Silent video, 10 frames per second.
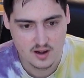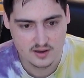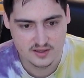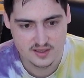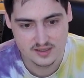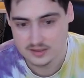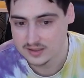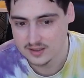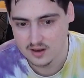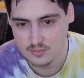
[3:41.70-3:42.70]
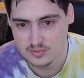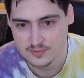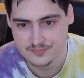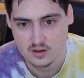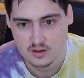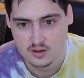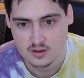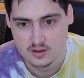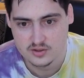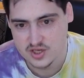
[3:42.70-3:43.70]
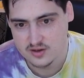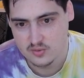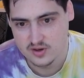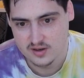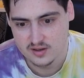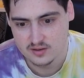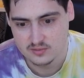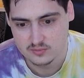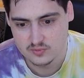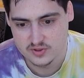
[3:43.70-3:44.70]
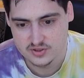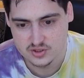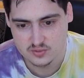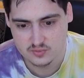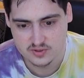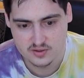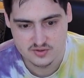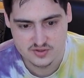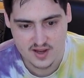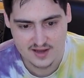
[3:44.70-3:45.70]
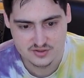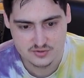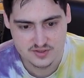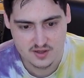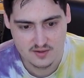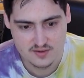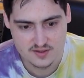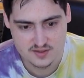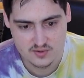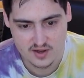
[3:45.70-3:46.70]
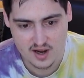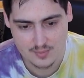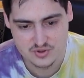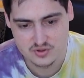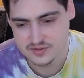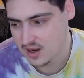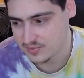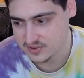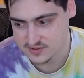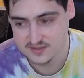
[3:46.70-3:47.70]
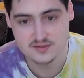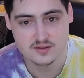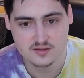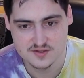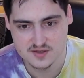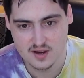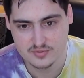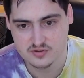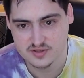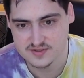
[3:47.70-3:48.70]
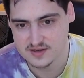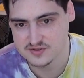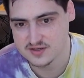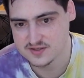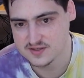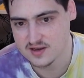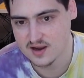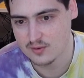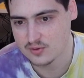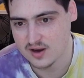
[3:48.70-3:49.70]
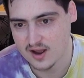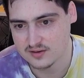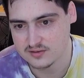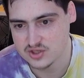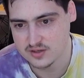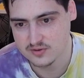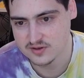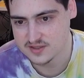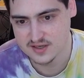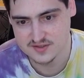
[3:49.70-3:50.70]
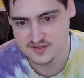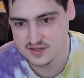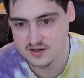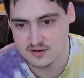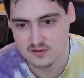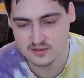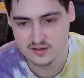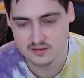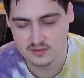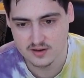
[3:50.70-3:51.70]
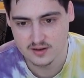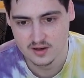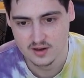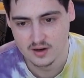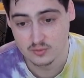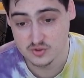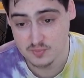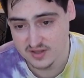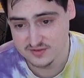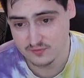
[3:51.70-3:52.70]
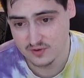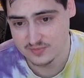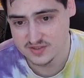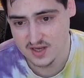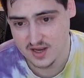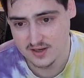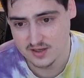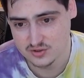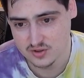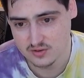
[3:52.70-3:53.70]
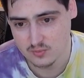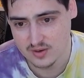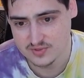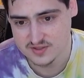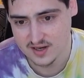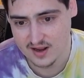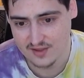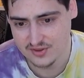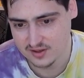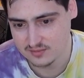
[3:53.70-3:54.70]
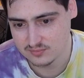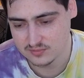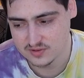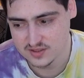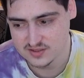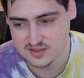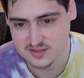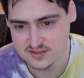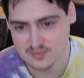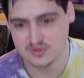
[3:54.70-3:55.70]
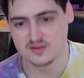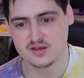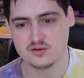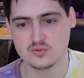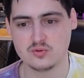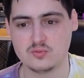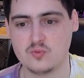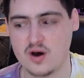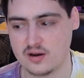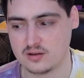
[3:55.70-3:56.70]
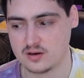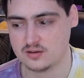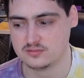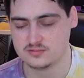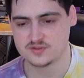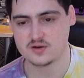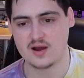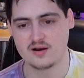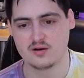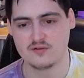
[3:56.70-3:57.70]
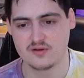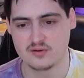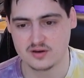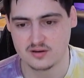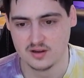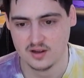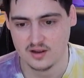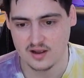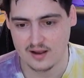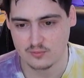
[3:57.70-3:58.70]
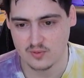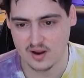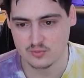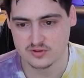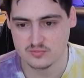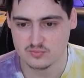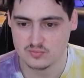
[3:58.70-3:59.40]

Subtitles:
Git and GitHub. jQuery, which there's an asterisk on this. Okay, optional topics, that's good. This is optional, because I was gonna say I would not, jQuery is unnecessary, you don't need to learn it. Responsive web design, intro to web design. I think this is something that you'll want to learn. So I don't know if I would